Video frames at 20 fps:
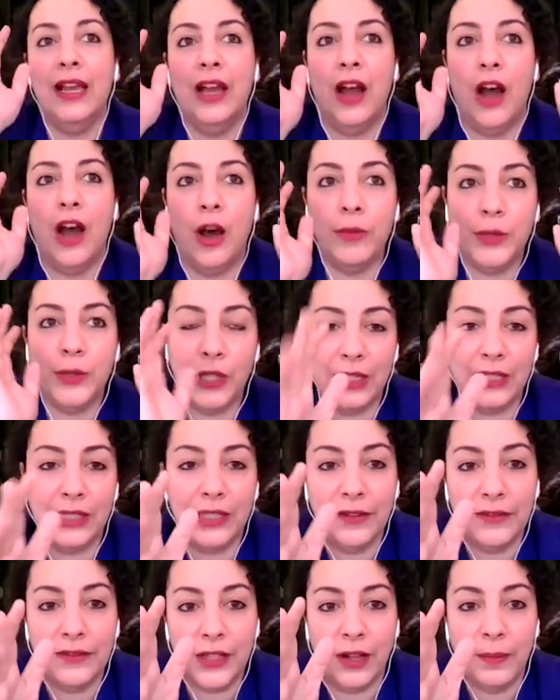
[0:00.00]

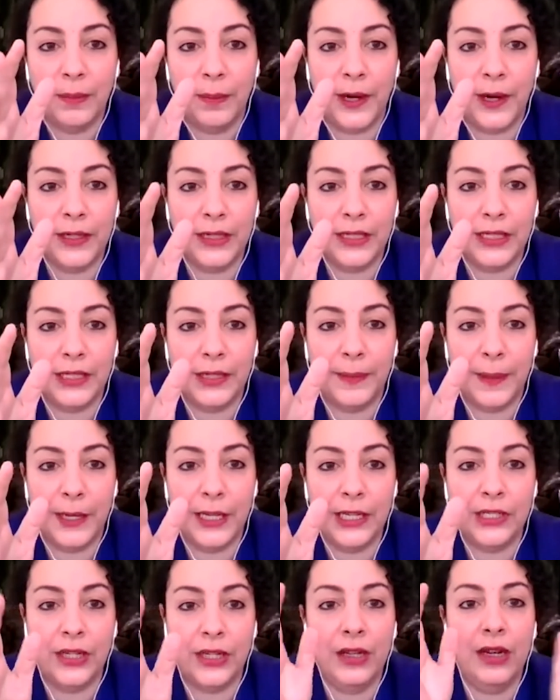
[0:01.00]
objectives on
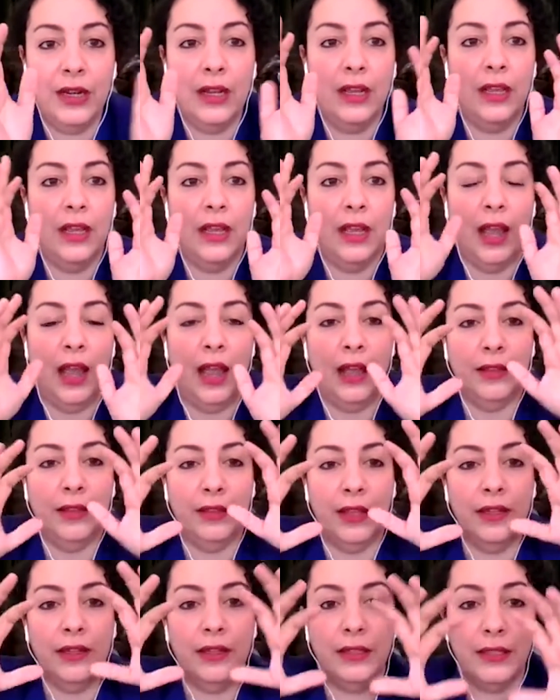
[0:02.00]
participation, and
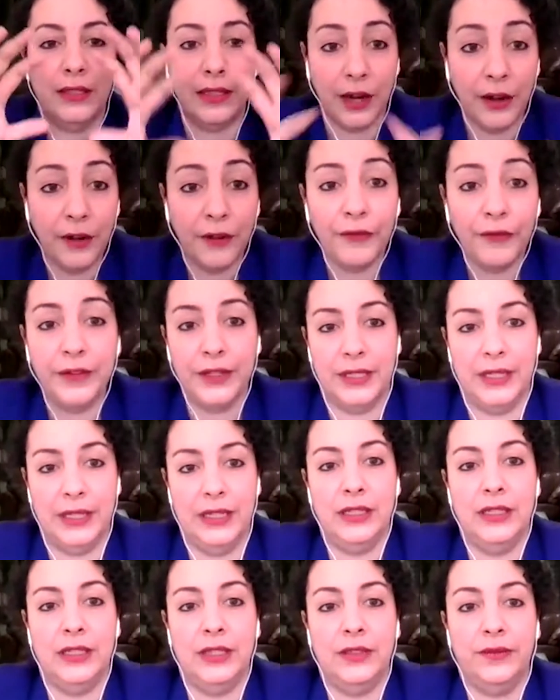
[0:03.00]
then
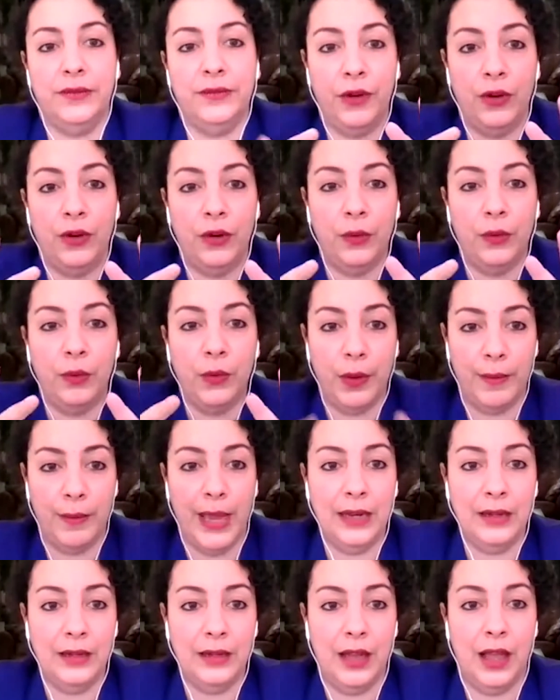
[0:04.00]
services for
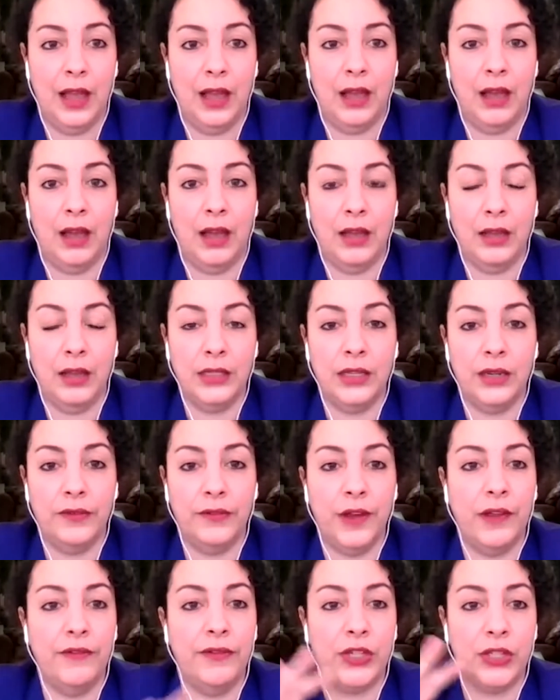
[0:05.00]
women
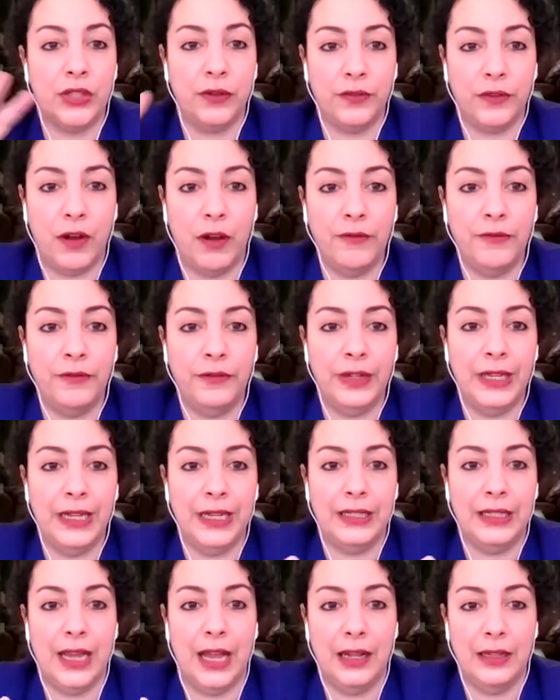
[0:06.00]
survivors of
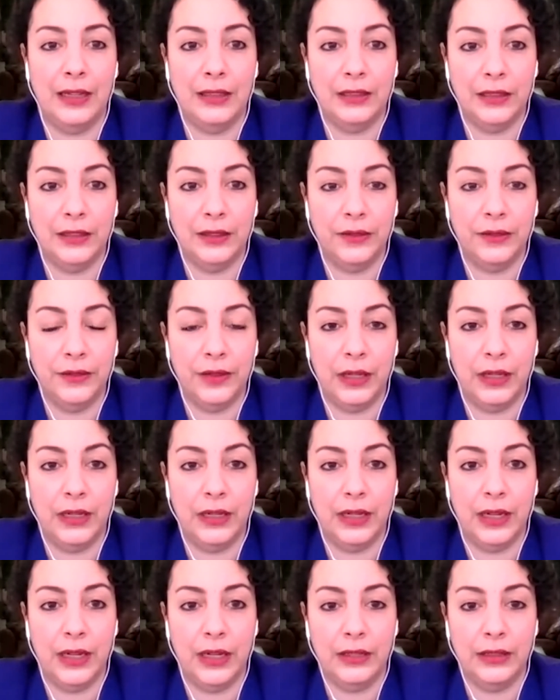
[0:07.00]
conflict and
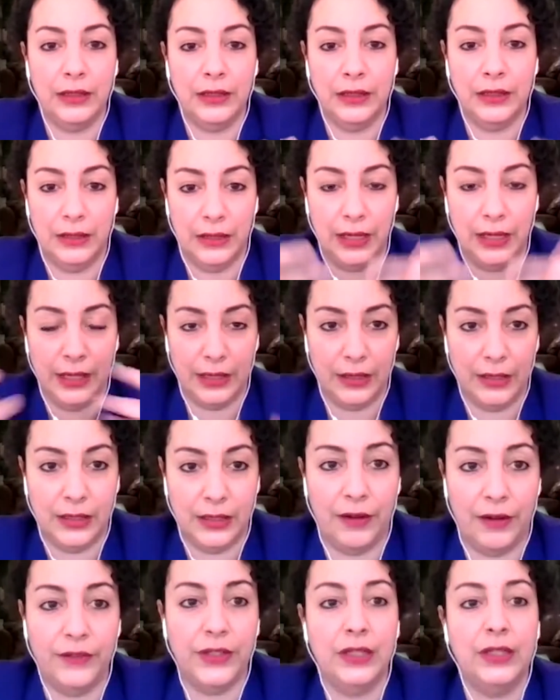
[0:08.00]
like
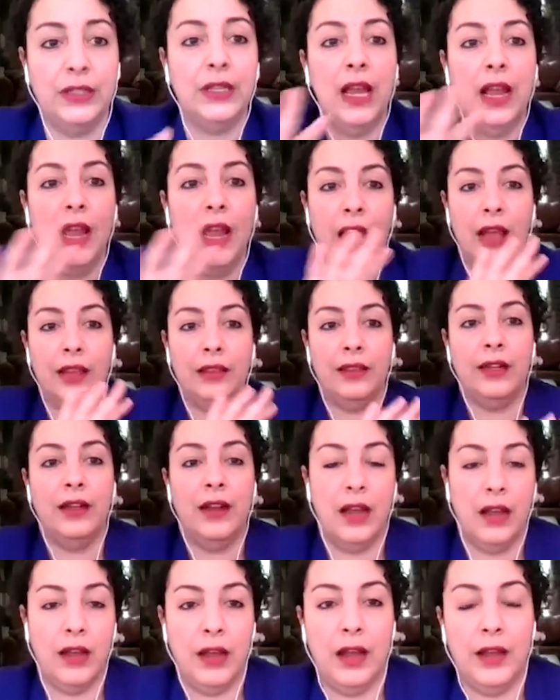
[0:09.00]
services, and then
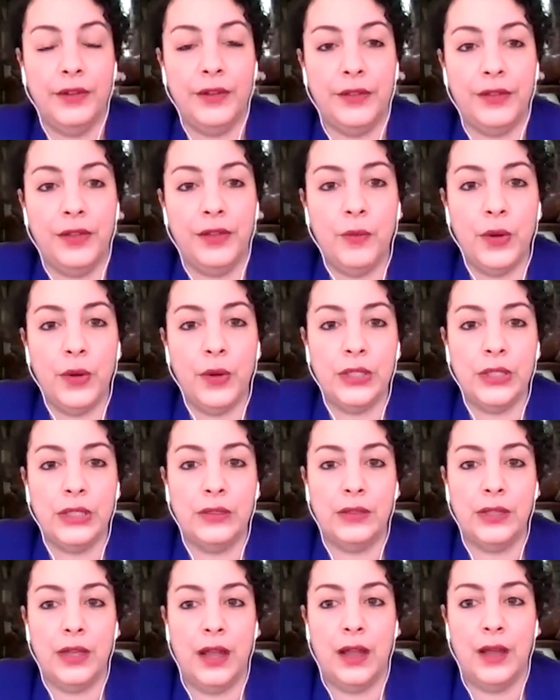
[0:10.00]
another
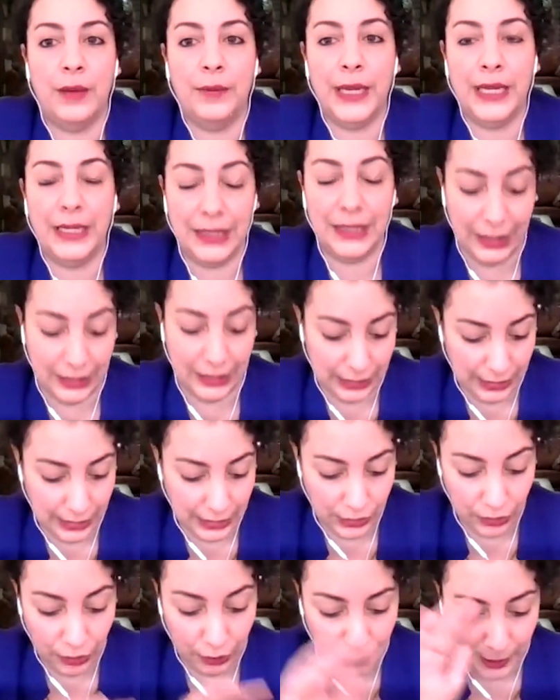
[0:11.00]
was
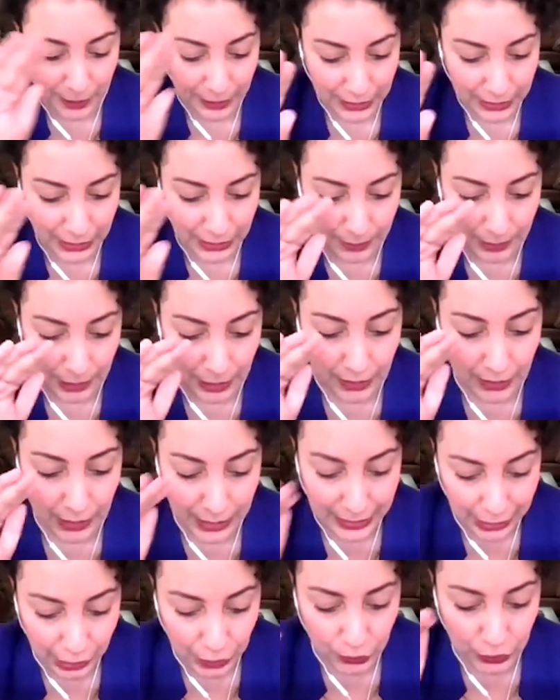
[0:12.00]
basically
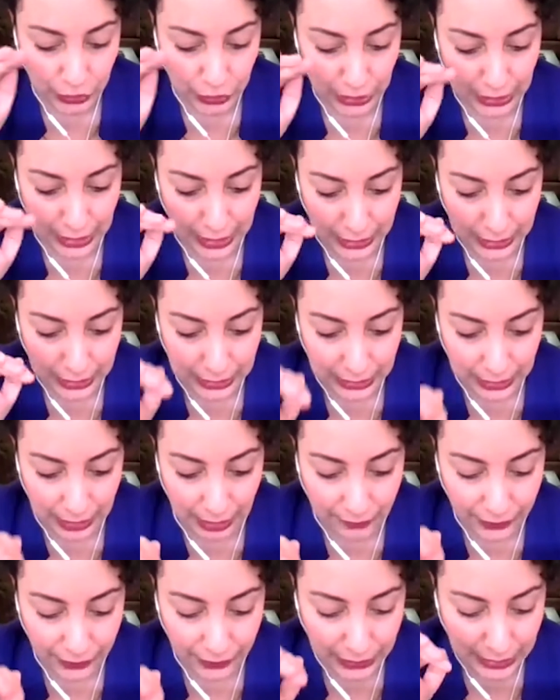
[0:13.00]
inclusion and
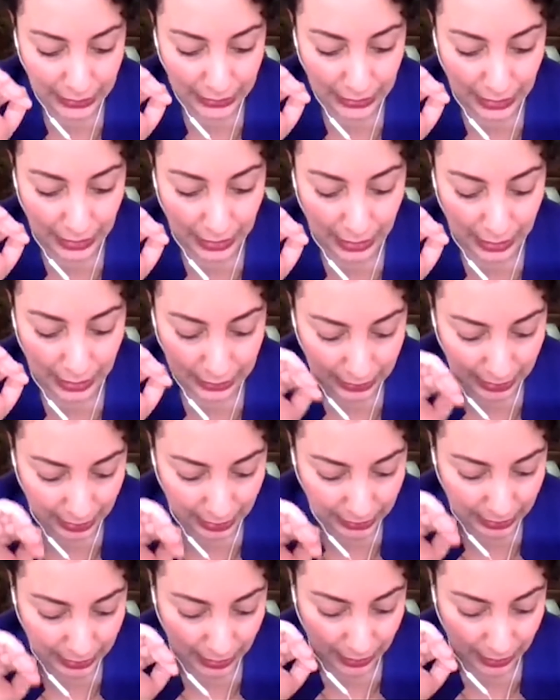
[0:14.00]
services, and then